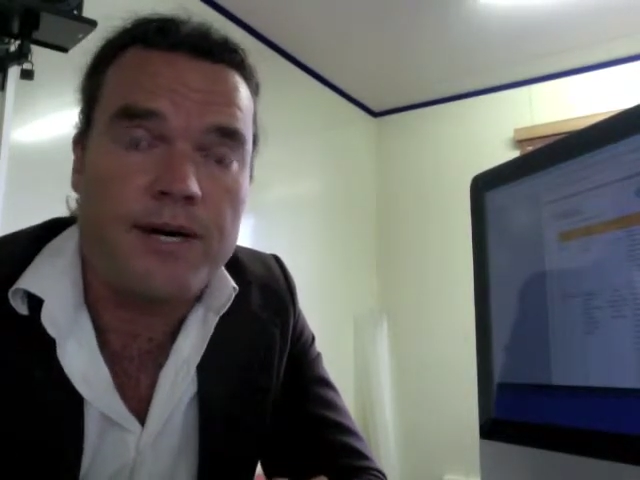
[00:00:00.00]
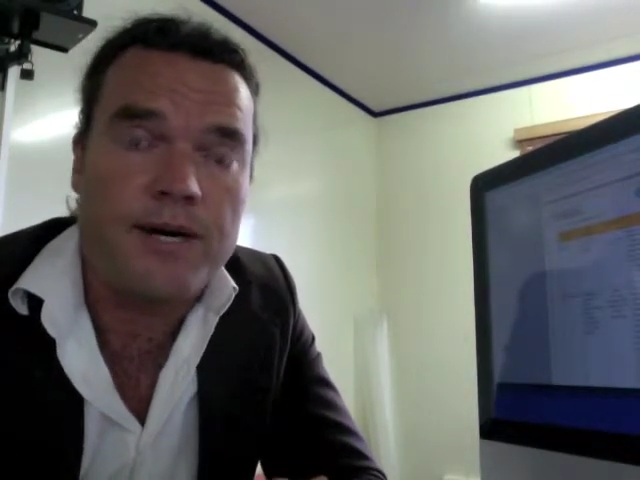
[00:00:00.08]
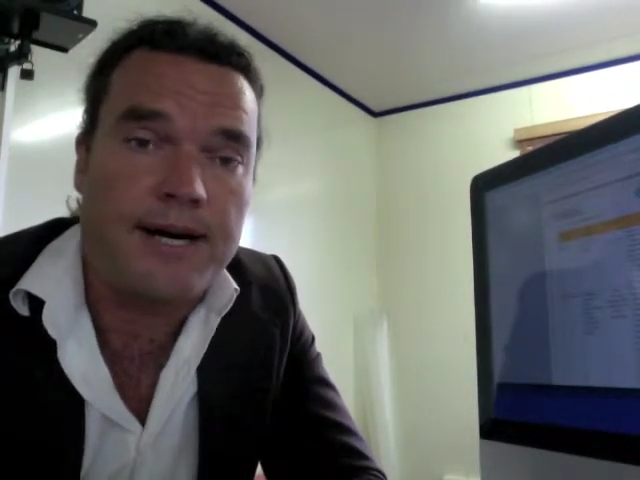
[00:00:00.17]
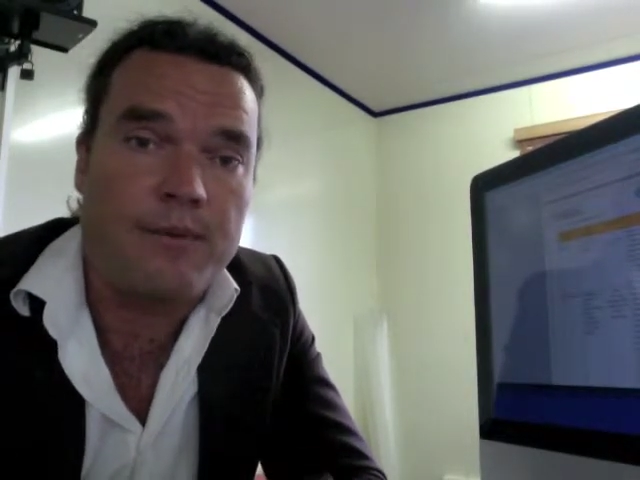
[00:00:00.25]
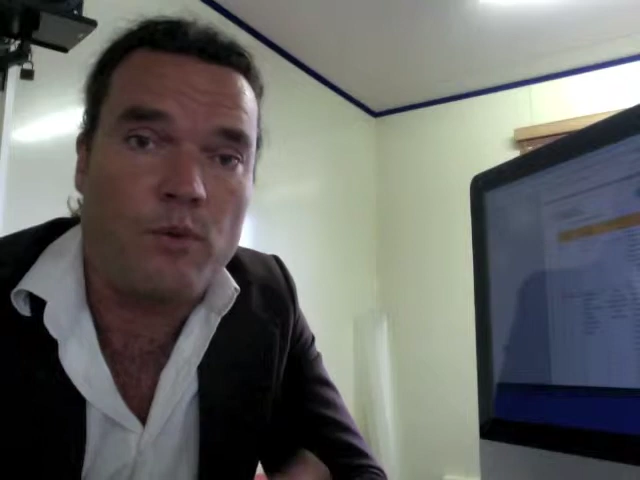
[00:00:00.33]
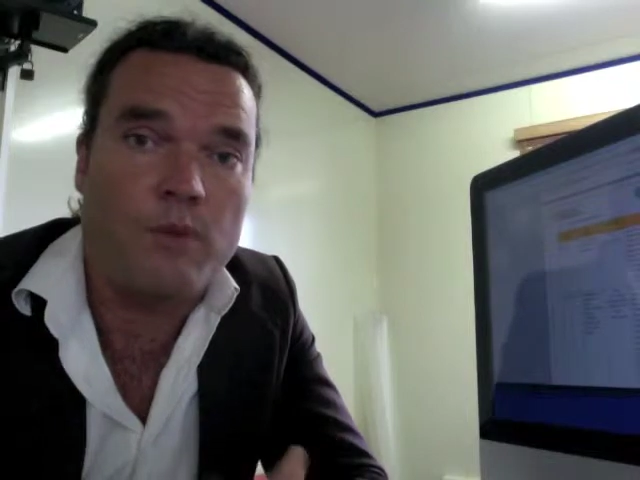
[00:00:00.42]

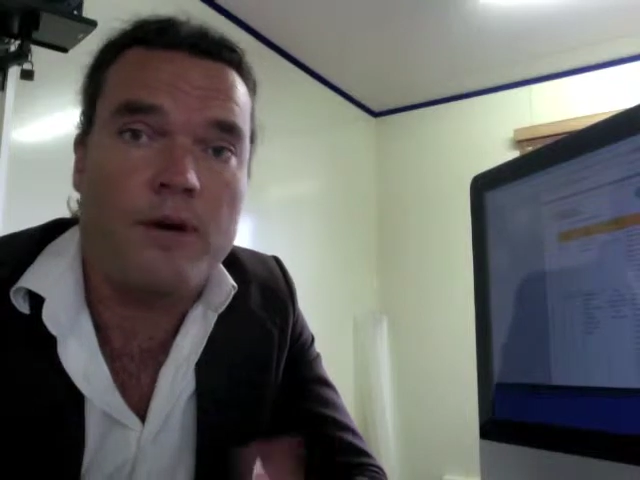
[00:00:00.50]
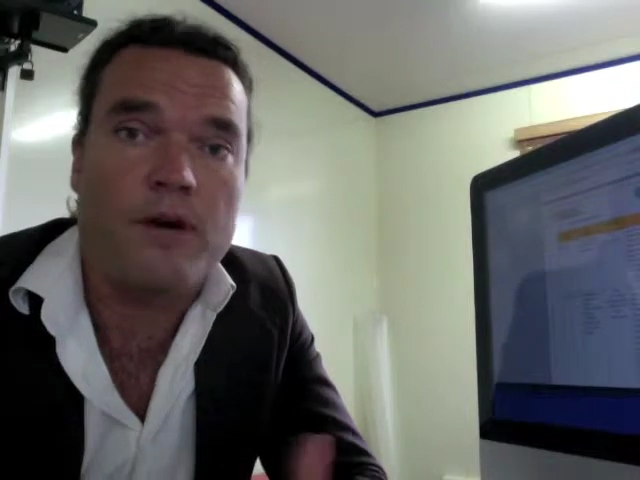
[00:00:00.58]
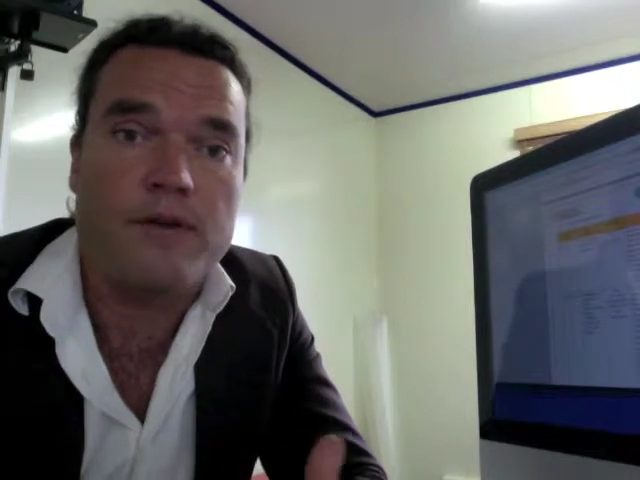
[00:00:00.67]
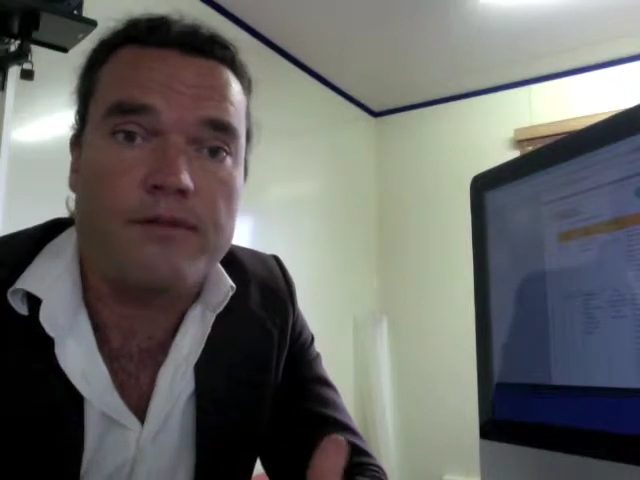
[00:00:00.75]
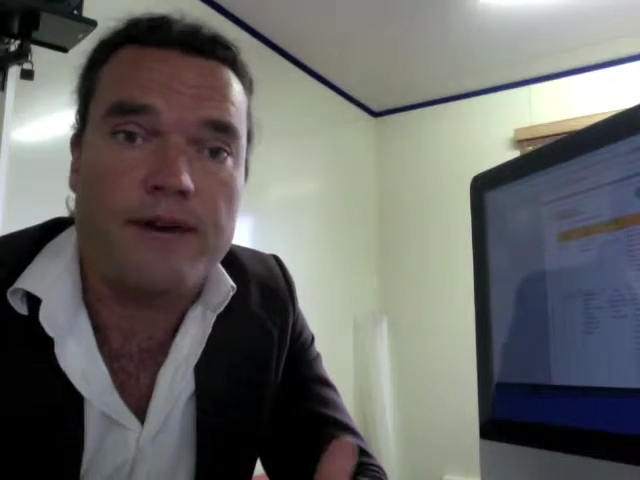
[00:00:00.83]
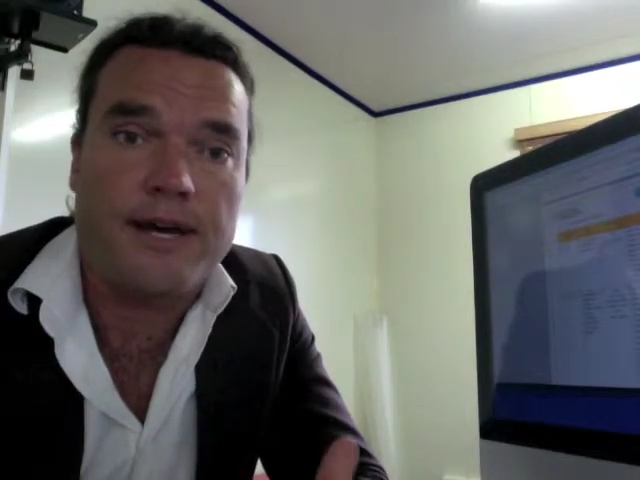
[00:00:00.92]
what
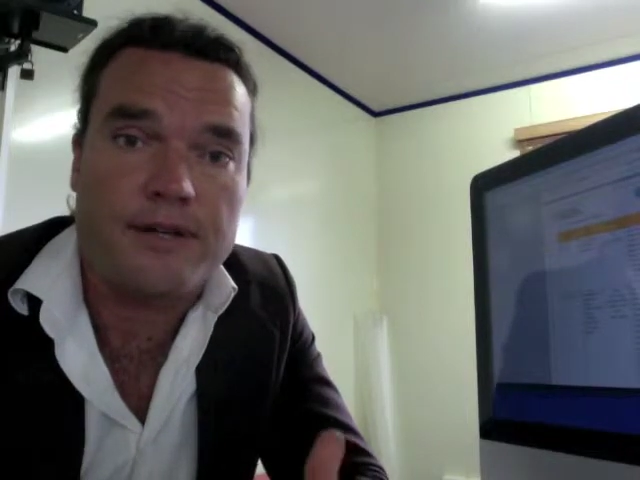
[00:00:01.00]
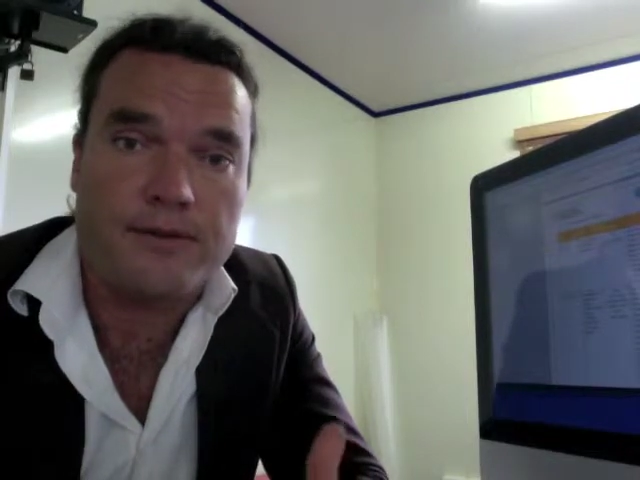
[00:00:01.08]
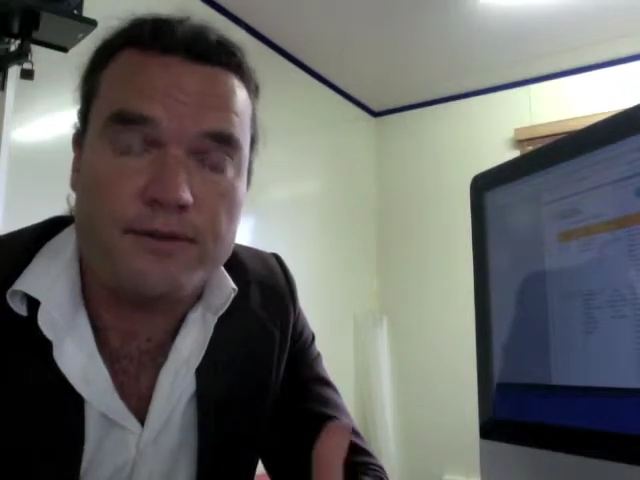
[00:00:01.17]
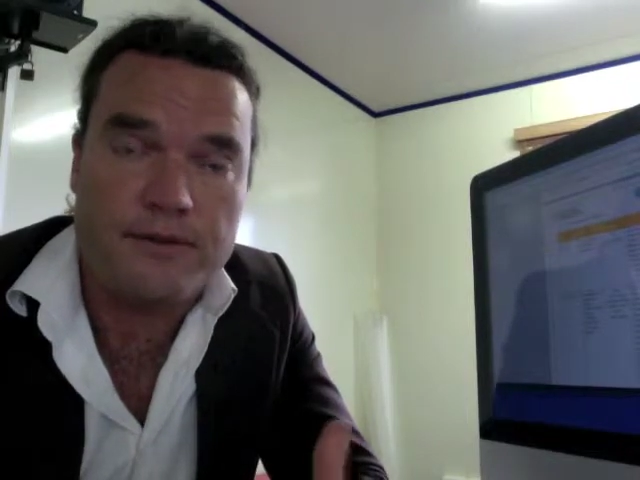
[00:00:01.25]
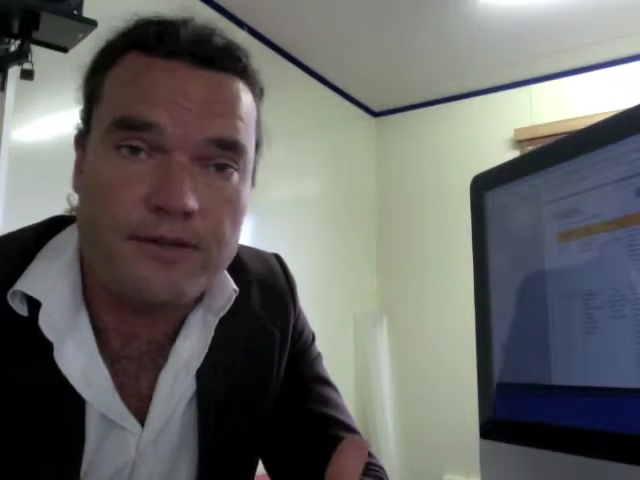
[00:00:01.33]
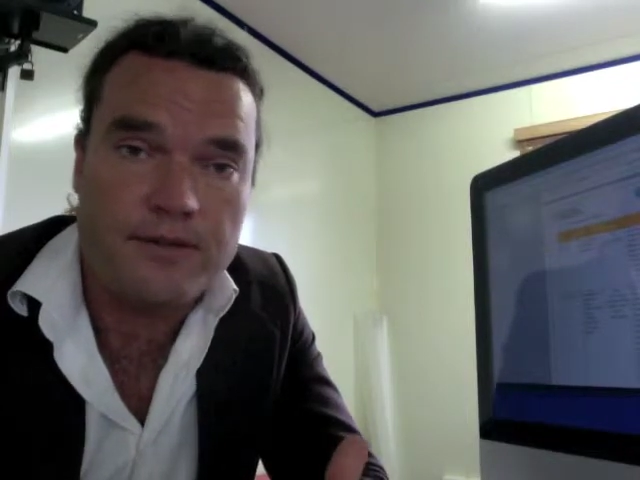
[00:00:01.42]
motivated
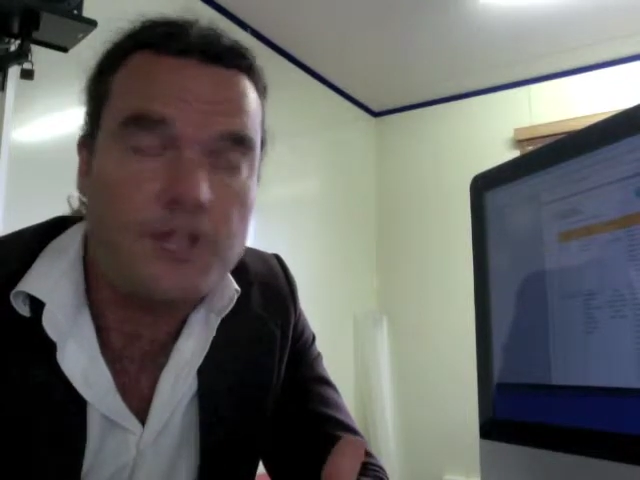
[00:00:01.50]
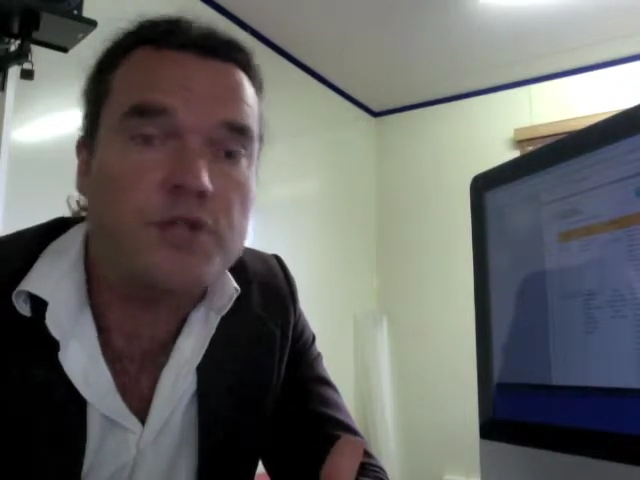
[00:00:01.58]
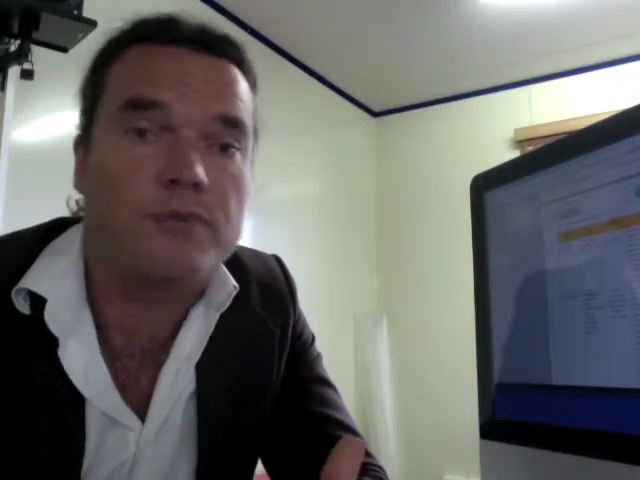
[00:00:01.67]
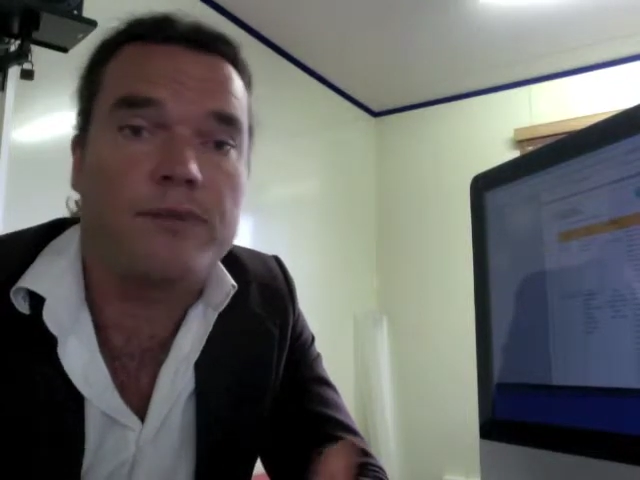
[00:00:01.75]
the initial